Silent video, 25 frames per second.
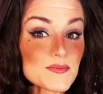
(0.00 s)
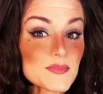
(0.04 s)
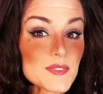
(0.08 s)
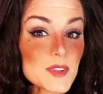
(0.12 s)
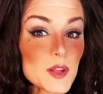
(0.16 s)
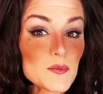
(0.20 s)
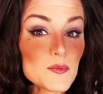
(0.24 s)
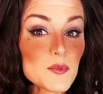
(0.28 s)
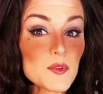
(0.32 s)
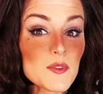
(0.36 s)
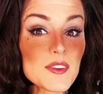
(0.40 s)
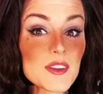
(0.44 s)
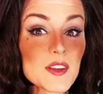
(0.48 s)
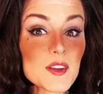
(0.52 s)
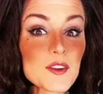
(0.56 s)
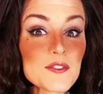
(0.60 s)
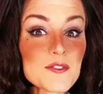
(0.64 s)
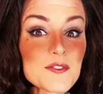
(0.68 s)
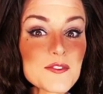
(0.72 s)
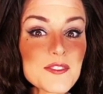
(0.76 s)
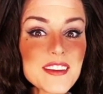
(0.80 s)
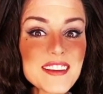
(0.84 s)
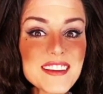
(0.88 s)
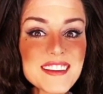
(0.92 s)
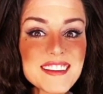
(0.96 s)
Moving your
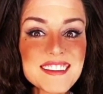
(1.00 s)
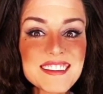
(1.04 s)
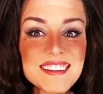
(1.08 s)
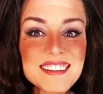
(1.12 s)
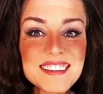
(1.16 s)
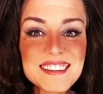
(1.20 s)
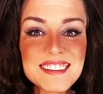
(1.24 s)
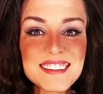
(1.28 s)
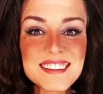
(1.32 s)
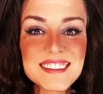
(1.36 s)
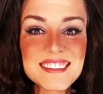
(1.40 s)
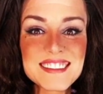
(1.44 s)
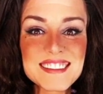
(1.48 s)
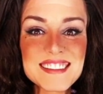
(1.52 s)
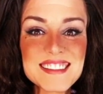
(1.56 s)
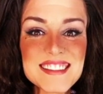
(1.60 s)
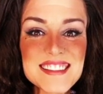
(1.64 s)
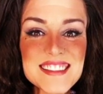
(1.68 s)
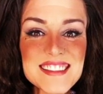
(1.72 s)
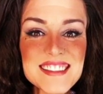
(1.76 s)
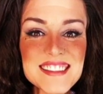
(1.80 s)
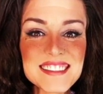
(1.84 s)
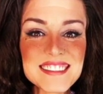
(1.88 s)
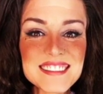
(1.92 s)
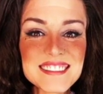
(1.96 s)
fingers.
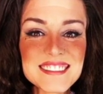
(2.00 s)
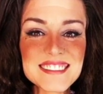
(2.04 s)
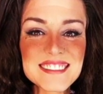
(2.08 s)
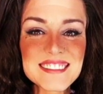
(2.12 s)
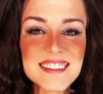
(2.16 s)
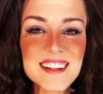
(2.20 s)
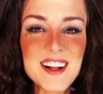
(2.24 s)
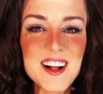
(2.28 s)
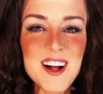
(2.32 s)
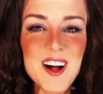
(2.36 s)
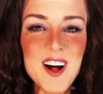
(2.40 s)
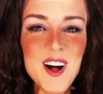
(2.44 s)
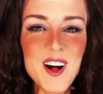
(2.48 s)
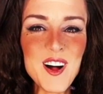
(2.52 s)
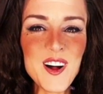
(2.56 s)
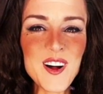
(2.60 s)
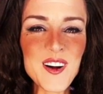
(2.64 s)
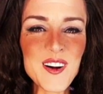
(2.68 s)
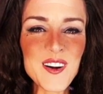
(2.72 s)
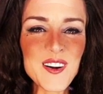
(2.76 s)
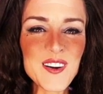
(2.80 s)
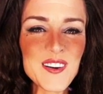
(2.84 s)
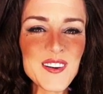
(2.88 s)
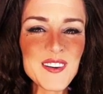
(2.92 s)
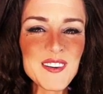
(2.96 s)

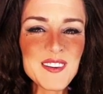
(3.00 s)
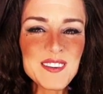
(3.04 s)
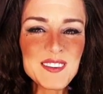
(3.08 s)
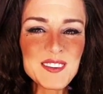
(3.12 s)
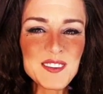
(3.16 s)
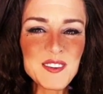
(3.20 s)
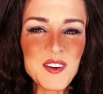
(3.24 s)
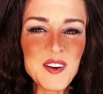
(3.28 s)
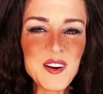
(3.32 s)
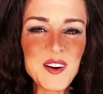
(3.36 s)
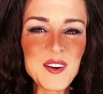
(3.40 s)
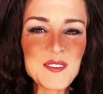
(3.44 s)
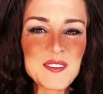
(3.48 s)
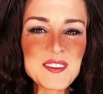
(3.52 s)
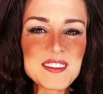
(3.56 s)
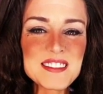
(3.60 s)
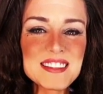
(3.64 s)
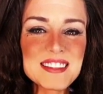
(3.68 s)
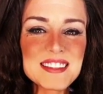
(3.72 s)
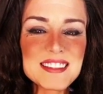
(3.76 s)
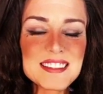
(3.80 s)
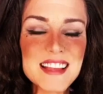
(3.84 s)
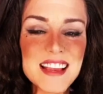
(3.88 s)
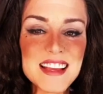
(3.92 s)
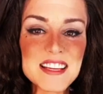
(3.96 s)
All normal
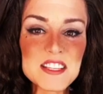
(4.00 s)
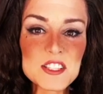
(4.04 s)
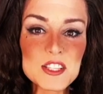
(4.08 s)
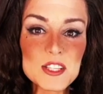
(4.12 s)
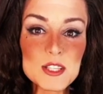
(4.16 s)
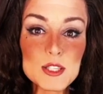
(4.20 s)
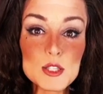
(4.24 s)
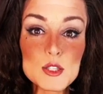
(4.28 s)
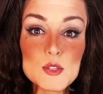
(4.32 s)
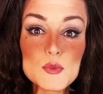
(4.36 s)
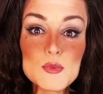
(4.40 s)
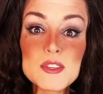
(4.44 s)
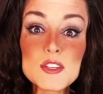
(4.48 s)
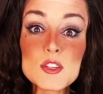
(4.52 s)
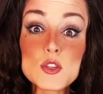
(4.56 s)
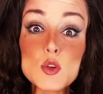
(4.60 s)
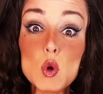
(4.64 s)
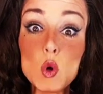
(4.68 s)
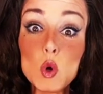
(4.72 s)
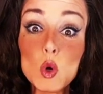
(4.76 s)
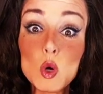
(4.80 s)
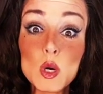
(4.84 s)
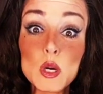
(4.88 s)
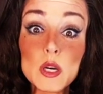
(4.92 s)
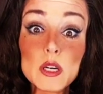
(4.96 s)
sensations
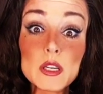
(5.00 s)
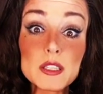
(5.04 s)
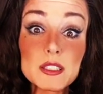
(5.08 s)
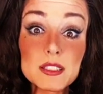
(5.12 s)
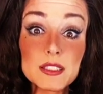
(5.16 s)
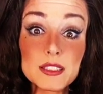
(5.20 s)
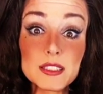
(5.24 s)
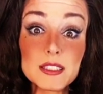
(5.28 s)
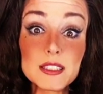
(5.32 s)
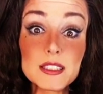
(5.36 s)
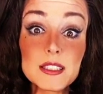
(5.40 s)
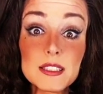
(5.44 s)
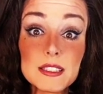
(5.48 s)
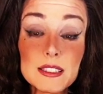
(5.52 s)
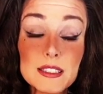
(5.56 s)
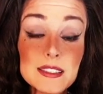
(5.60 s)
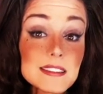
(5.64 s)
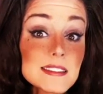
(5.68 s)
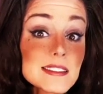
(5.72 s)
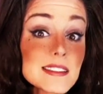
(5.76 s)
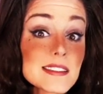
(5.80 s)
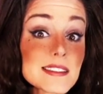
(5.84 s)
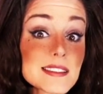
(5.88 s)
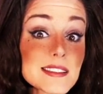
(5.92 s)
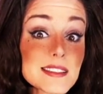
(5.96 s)
restored.
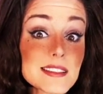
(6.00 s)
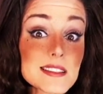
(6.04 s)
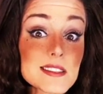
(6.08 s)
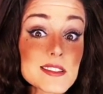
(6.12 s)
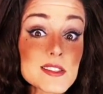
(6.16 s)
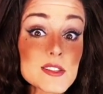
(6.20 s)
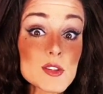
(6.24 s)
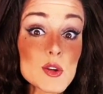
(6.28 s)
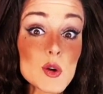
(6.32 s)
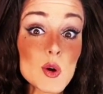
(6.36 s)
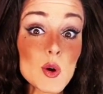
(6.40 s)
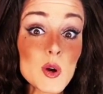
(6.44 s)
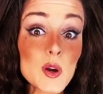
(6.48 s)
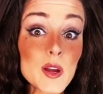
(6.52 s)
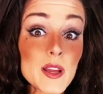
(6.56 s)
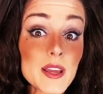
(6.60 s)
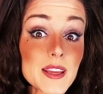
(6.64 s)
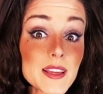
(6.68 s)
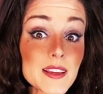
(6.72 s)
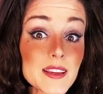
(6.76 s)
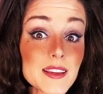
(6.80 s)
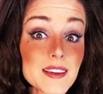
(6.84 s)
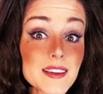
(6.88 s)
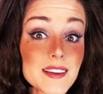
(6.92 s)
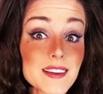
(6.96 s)
Just enjoying
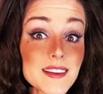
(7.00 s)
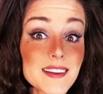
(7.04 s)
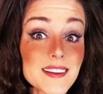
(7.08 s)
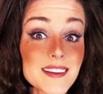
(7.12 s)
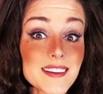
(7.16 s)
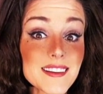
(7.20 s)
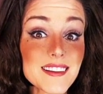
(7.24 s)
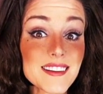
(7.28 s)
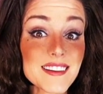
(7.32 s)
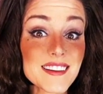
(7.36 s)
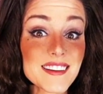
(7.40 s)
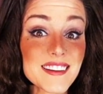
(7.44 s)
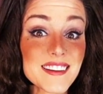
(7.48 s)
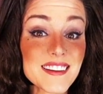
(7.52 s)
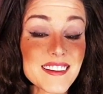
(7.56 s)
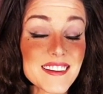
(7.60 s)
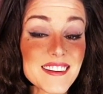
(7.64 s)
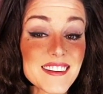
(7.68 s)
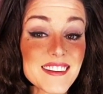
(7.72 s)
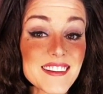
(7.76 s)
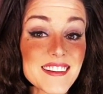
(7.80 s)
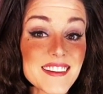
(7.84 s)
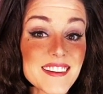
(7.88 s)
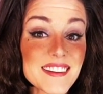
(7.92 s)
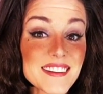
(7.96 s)

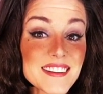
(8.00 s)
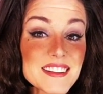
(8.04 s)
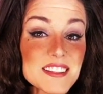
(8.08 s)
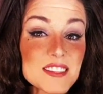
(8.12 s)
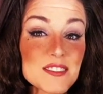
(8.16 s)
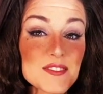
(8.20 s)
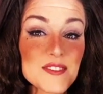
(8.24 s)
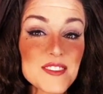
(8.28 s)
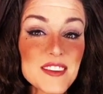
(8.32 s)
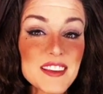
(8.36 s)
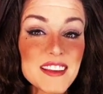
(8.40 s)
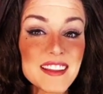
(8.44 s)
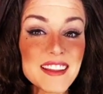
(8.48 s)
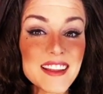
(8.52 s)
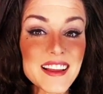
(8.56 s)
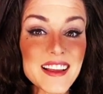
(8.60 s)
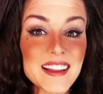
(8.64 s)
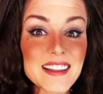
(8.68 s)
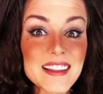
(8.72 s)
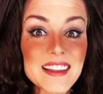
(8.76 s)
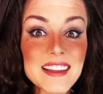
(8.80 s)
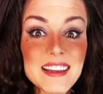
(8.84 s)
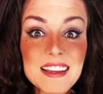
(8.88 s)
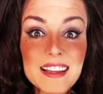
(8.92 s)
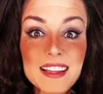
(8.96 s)
this feeling a
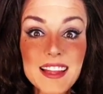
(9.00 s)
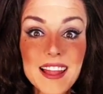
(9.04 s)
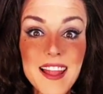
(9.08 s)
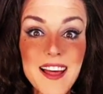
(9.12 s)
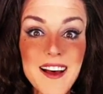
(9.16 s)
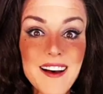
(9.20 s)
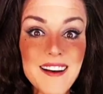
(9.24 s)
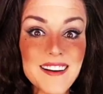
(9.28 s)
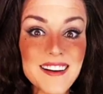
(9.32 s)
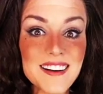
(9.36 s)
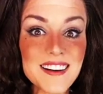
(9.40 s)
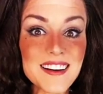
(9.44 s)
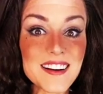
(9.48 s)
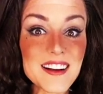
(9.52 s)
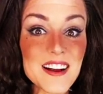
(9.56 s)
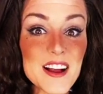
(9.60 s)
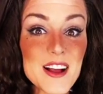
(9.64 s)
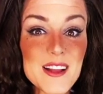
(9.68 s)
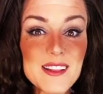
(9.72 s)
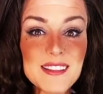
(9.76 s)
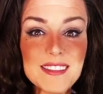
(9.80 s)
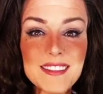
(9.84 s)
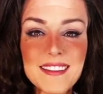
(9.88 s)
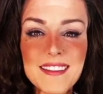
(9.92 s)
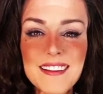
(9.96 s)
little longer.
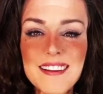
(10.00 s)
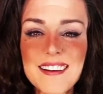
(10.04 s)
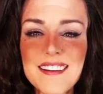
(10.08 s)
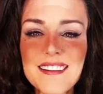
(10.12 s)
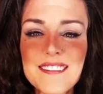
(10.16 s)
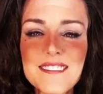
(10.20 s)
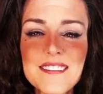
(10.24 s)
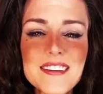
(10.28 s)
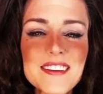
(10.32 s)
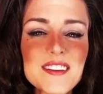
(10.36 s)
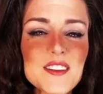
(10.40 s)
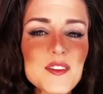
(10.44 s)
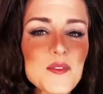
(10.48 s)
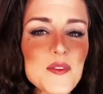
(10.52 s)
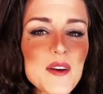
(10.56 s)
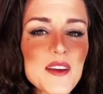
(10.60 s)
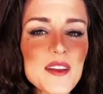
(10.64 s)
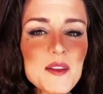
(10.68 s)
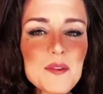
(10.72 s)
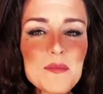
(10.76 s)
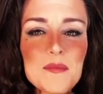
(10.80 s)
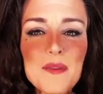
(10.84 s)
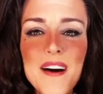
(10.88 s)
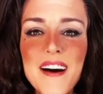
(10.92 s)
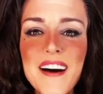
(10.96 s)
Loving the way your
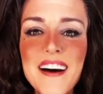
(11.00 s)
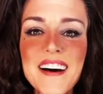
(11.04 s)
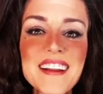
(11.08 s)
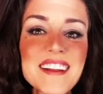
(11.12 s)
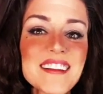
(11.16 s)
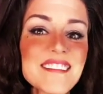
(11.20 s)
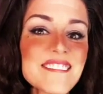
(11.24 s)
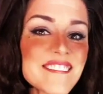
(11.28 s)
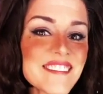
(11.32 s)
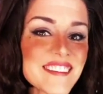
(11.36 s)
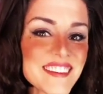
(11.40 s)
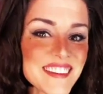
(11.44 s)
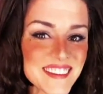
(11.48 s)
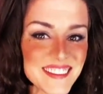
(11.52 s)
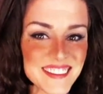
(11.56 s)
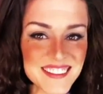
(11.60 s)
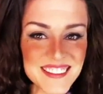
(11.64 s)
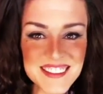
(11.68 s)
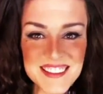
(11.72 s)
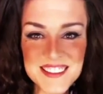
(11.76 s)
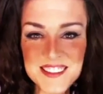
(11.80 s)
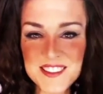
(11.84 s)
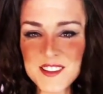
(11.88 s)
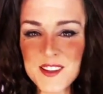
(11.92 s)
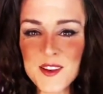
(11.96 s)
body feels
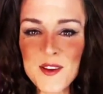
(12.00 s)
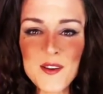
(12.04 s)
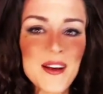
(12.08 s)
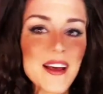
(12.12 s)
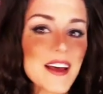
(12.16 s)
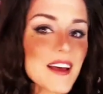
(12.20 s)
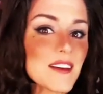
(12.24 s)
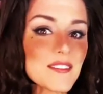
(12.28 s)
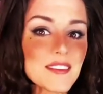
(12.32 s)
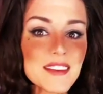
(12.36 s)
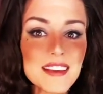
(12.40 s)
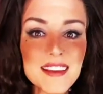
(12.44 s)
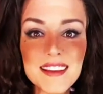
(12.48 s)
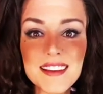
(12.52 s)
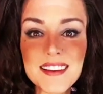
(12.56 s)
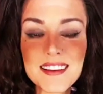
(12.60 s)
so heavy.